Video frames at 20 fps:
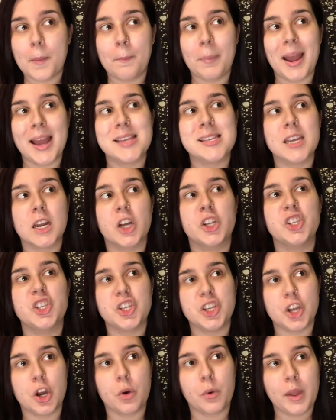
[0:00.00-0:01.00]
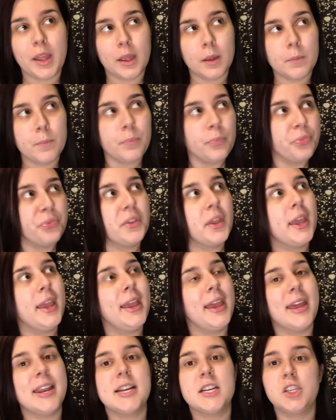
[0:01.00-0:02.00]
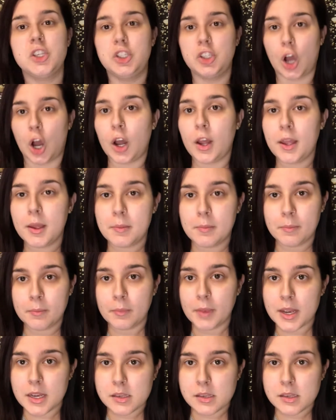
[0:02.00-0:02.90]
But as I got to know him and I saw him